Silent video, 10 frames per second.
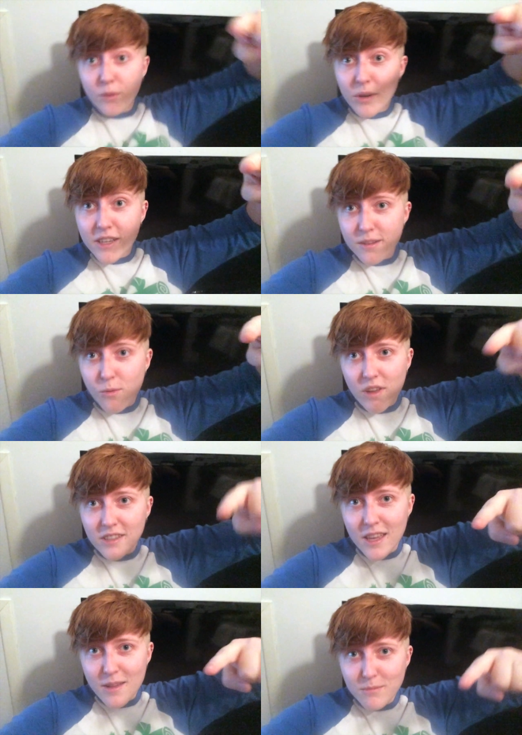everyone.
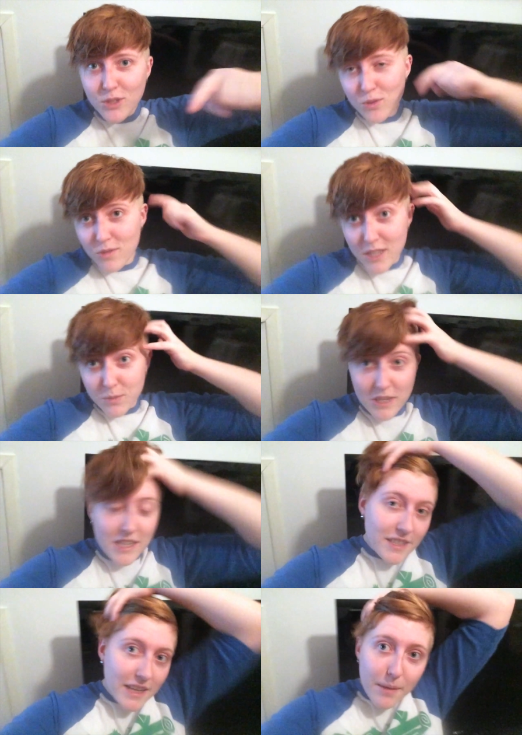Welcome to this
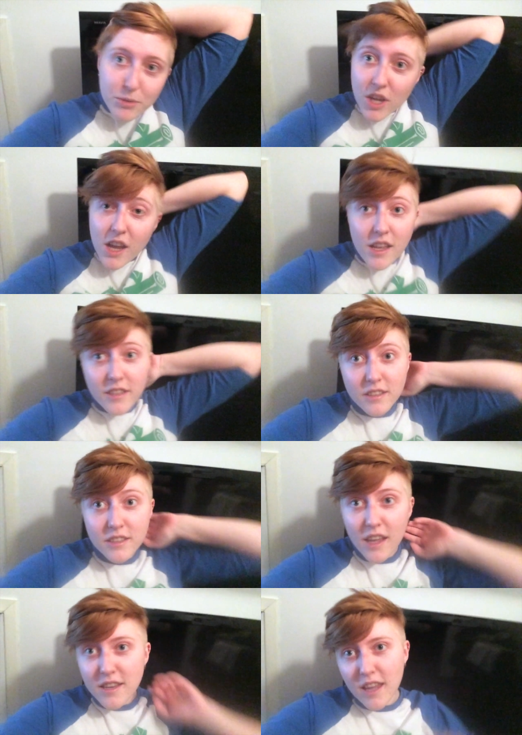week's Snapshot
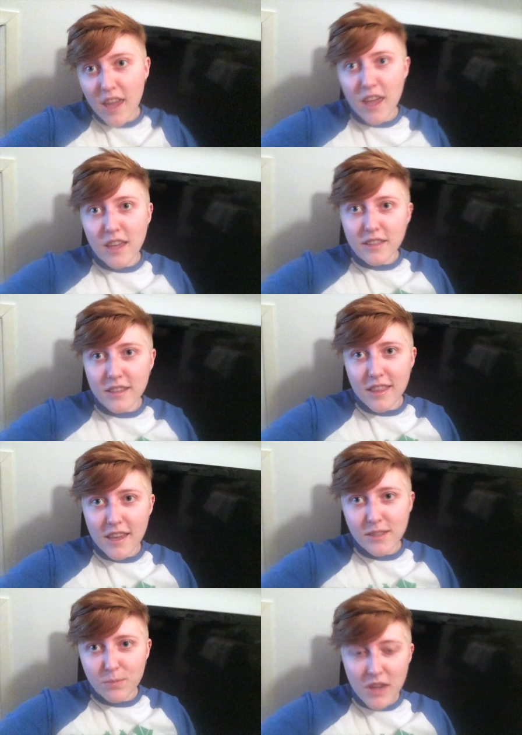Sunday.
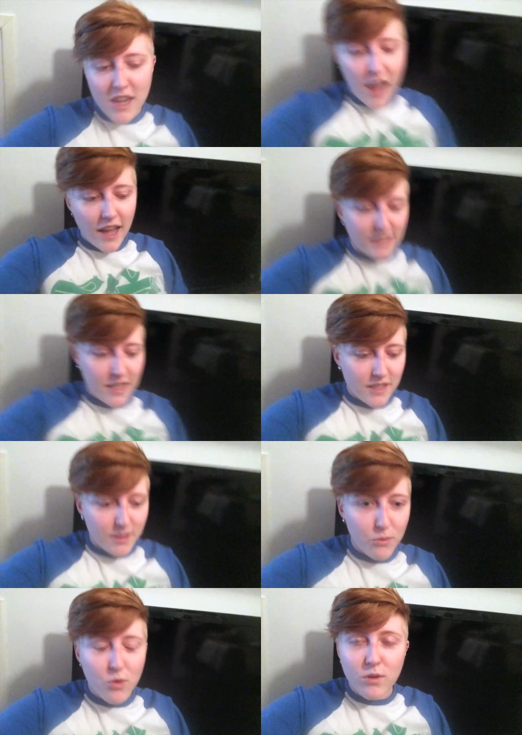This week, I did
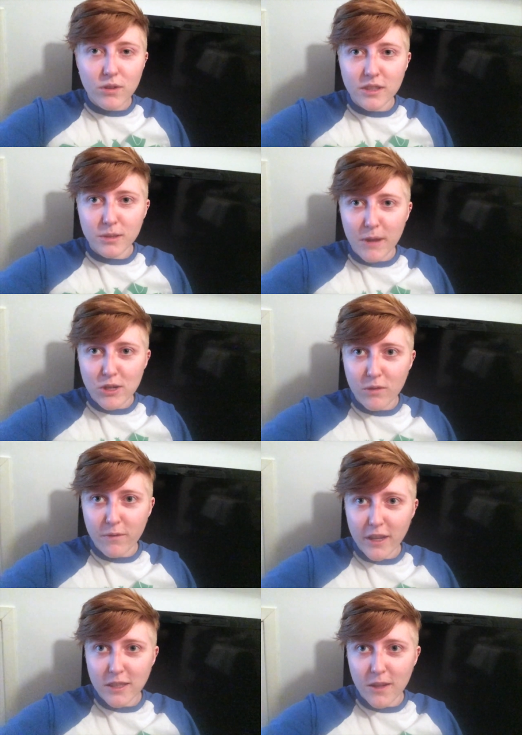some cool special
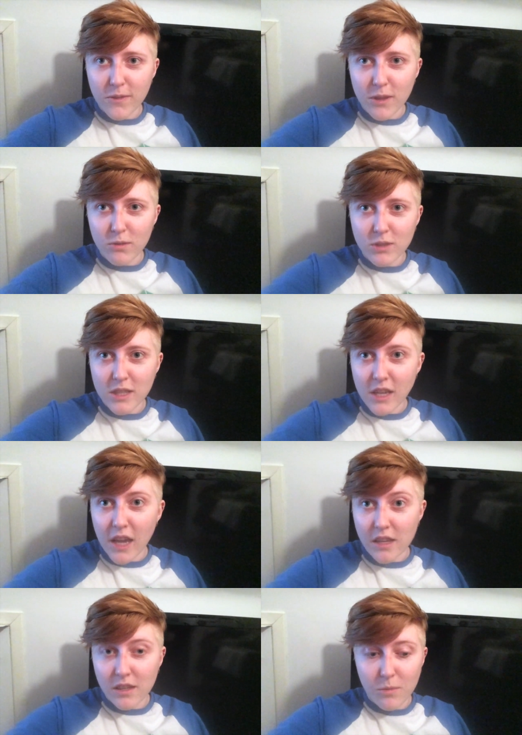effects stuff that you'll see,
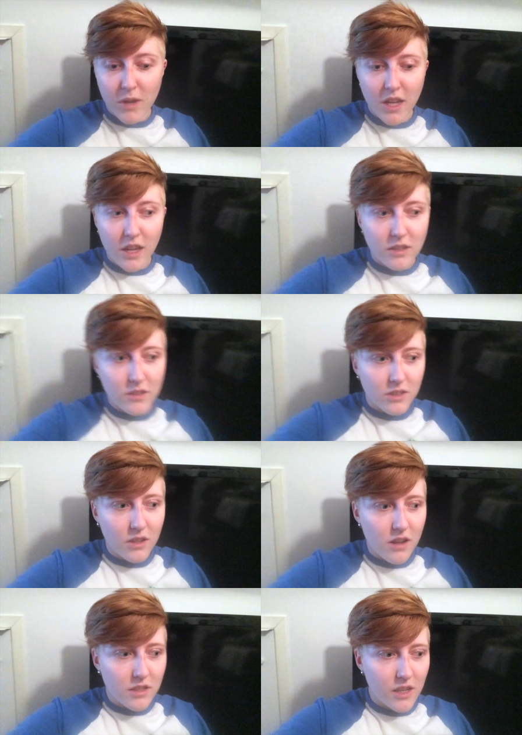and I went and
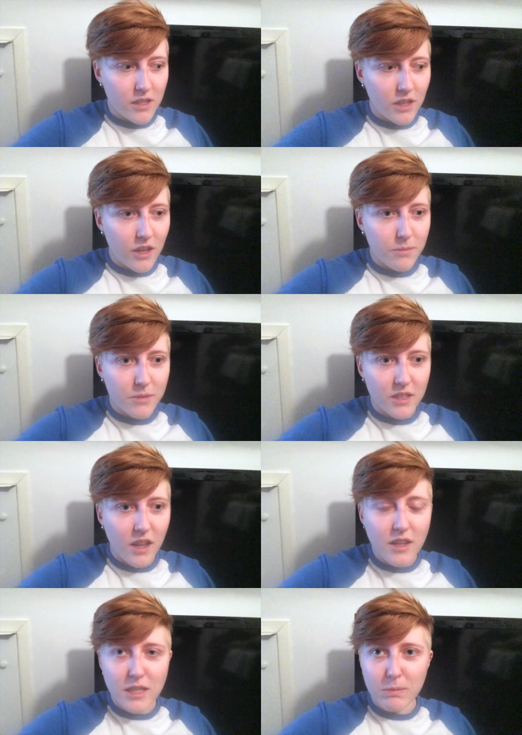saw Tatiana
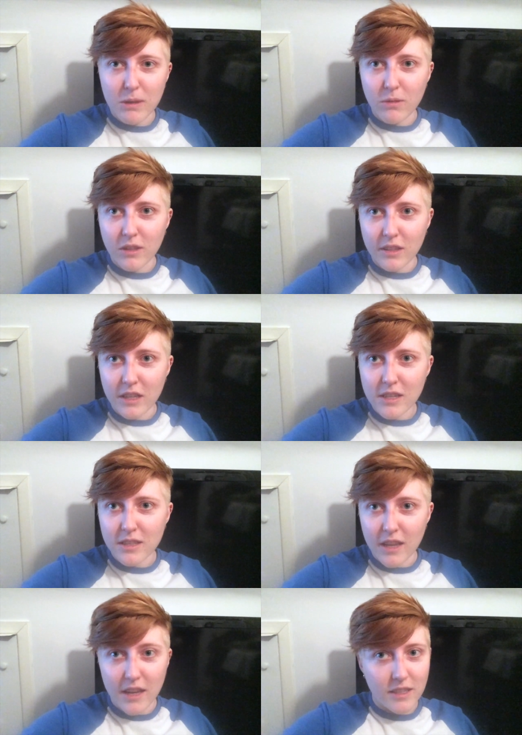Maslany speak with
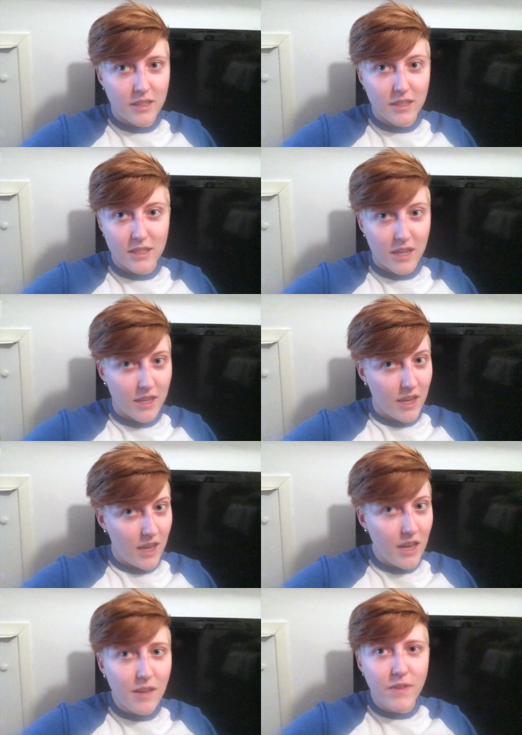Elise, and I didn't take
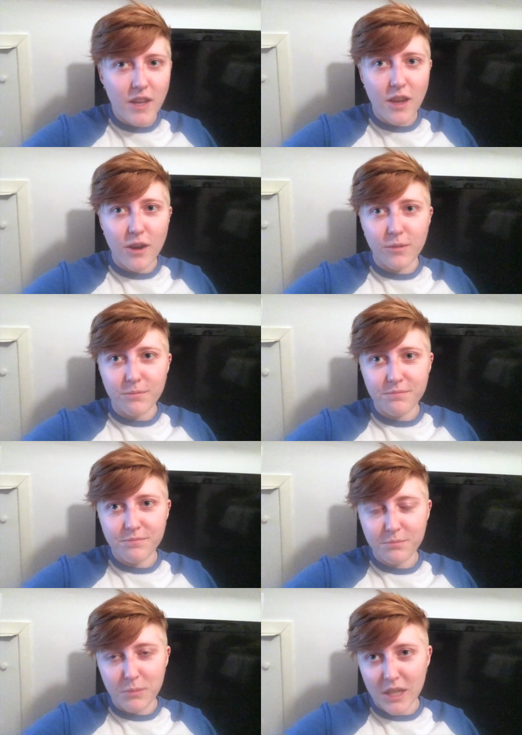any video
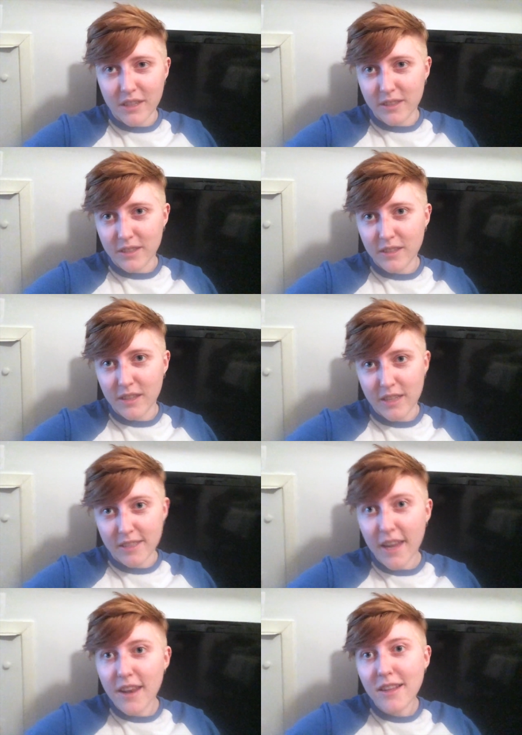because they
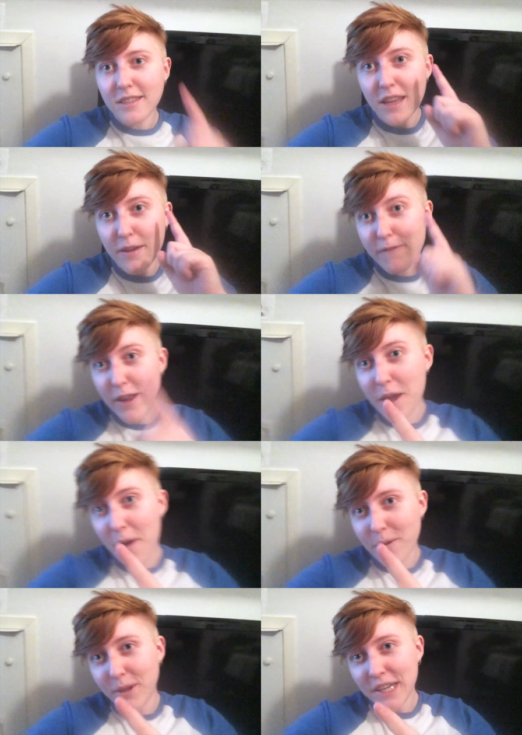said not to take
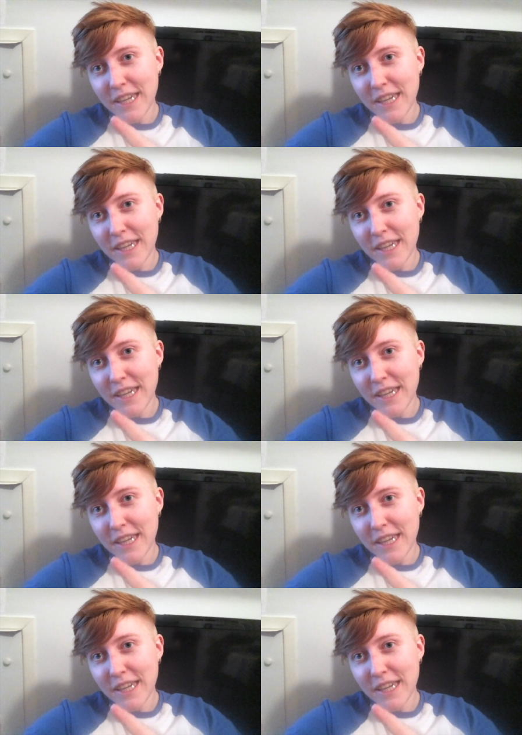video,